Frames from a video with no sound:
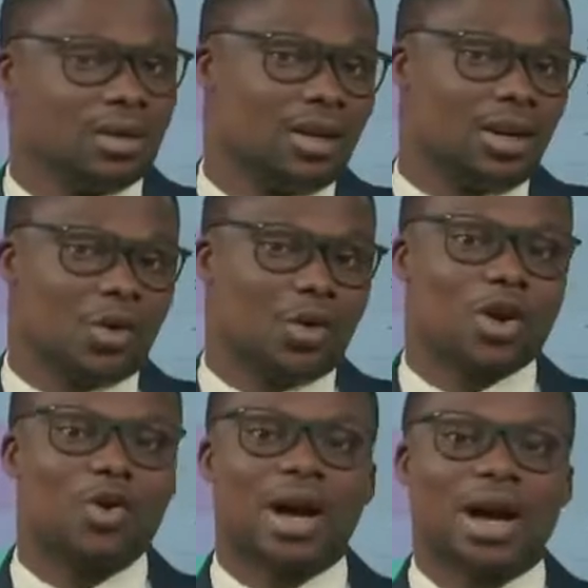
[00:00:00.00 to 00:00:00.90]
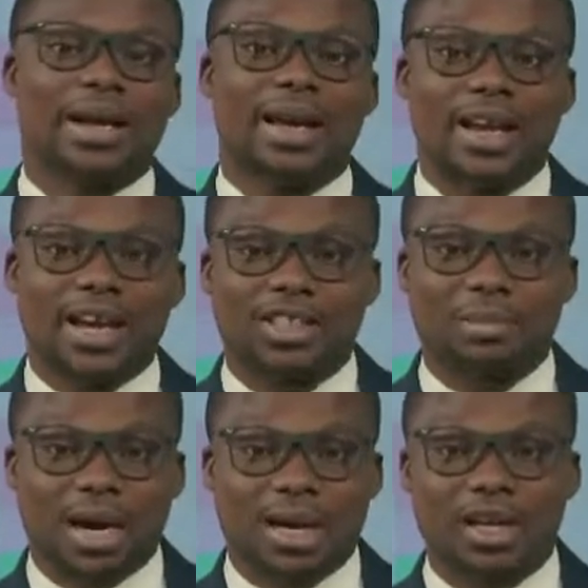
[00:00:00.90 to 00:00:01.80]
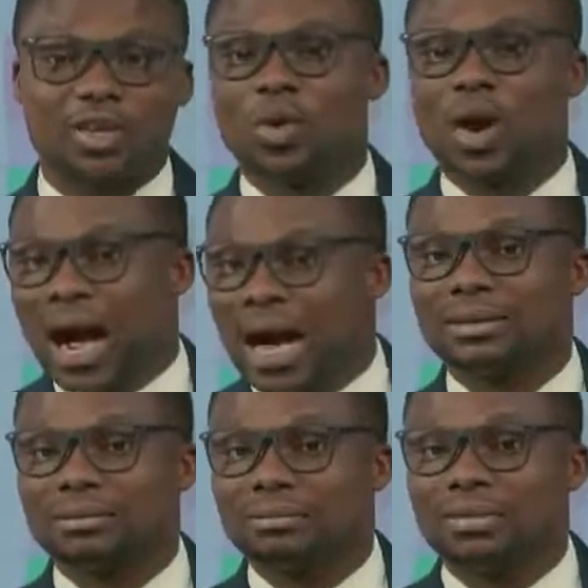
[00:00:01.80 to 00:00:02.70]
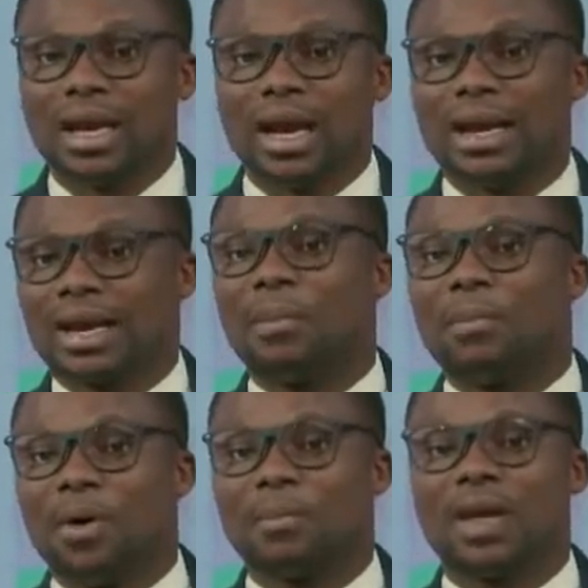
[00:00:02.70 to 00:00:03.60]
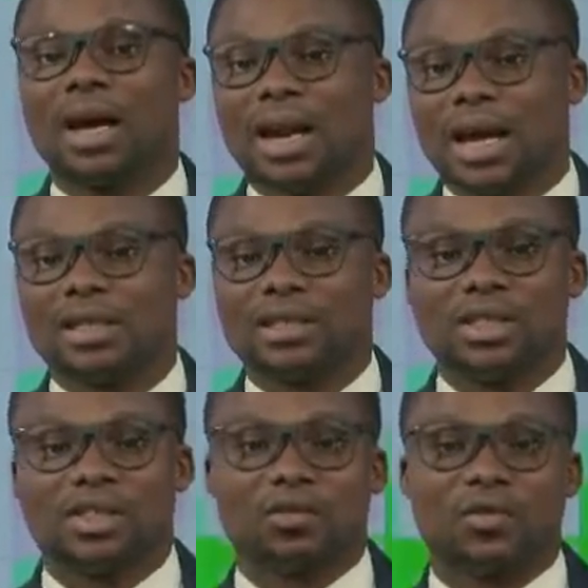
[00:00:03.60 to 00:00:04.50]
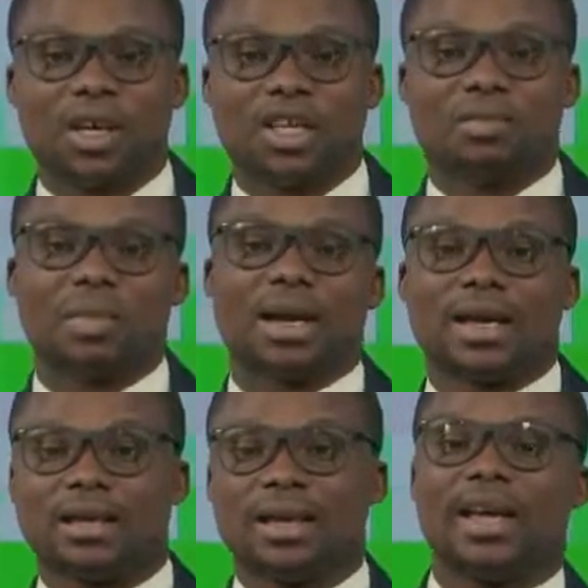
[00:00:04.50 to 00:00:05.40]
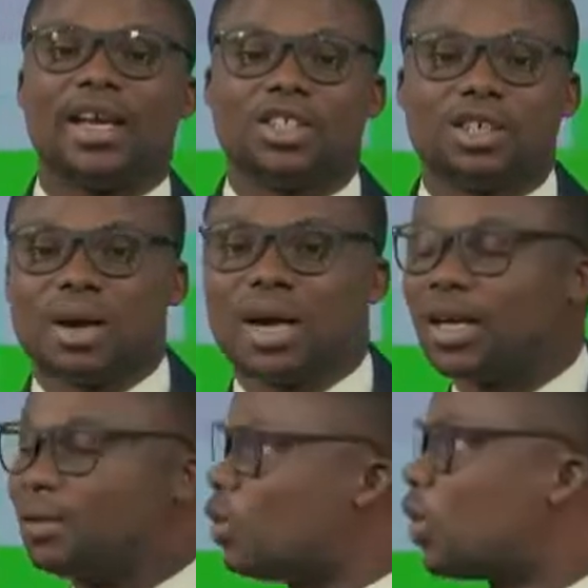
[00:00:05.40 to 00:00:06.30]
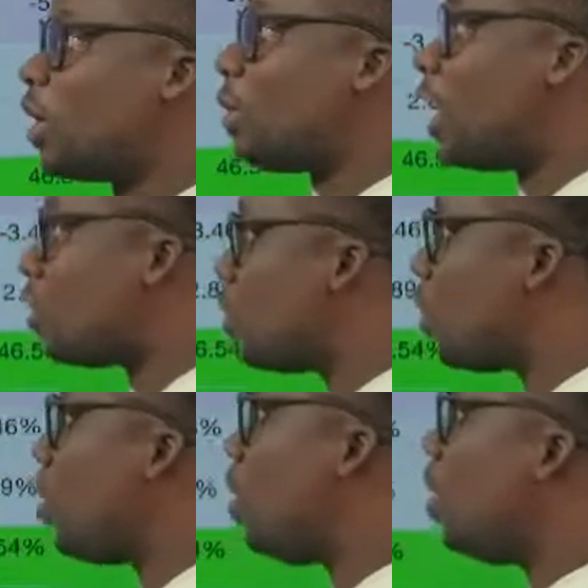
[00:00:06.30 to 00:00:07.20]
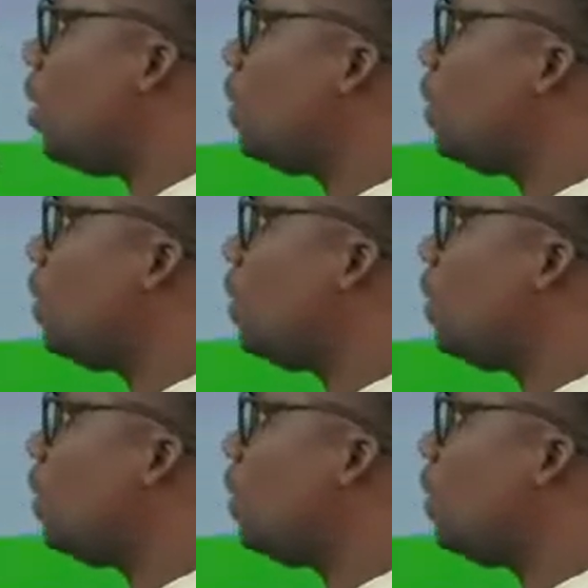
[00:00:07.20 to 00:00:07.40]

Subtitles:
A quick look at the energy market to add and cap up the analysis of today's market. The energy market talking about crude oil,